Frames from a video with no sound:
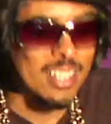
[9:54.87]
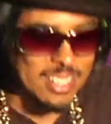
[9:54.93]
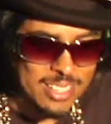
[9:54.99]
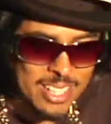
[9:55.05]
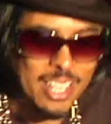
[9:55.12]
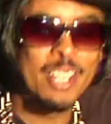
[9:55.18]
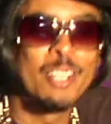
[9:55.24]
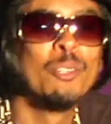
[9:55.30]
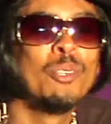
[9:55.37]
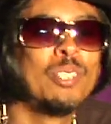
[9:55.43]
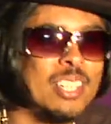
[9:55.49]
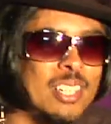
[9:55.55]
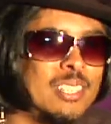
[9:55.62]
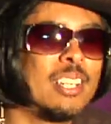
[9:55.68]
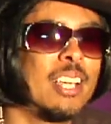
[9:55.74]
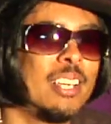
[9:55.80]
then you
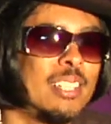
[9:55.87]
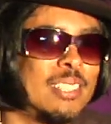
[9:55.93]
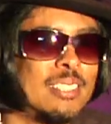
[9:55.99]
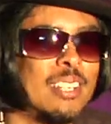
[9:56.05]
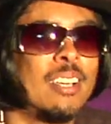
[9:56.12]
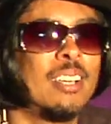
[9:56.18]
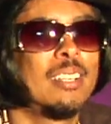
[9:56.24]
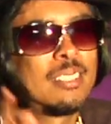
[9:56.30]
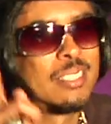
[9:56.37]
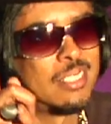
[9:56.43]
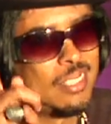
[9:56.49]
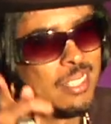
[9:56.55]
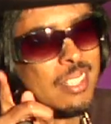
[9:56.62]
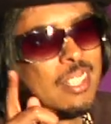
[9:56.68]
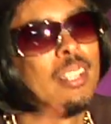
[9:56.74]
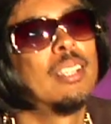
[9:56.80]
DJing, son.
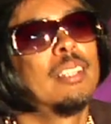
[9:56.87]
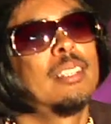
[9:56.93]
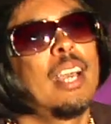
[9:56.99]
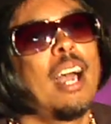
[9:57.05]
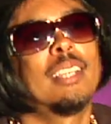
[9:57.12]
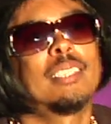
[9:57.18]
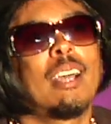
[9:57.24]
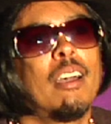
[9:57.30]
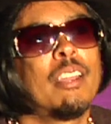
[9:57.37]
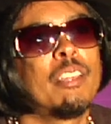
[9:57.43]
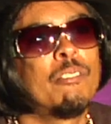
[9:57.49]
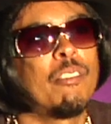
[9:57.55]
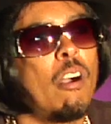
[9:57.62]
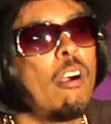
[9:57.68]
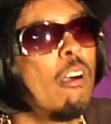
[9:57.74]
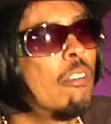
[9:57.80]
That's how it
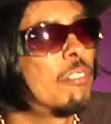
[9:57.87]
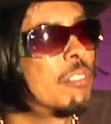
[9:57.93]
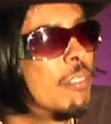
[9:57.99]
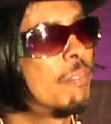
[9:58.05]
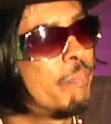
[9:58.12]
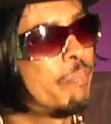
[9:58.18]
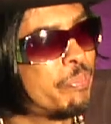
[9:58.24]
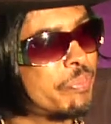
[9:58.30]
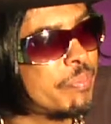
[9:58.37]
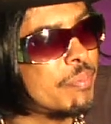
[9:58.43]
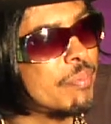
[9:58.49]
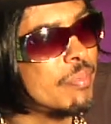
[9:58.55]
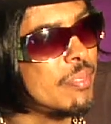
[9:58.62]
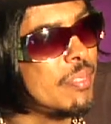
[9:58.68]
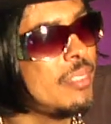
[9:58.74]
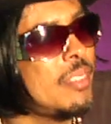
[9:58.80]
evolved.
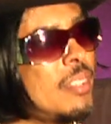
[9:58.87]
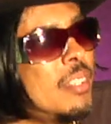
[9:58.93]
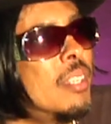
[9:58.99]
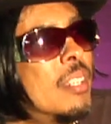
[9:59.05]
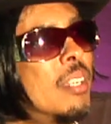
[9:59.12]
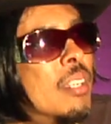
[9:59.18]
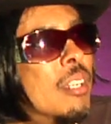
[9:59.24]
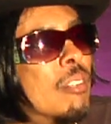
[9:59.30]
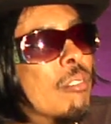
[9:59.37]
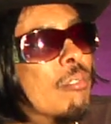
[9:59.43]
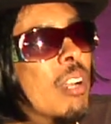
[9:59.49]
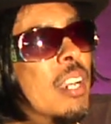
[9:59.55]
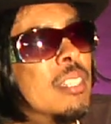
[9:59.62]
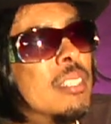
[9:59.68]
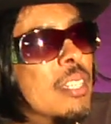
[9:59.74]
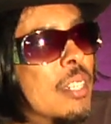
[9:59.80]

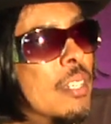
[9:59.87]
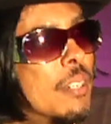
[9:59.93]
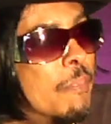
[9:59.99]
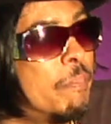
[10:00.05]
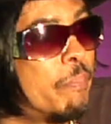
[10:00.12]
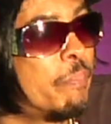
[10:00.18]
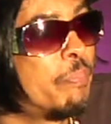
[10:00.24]
Right there.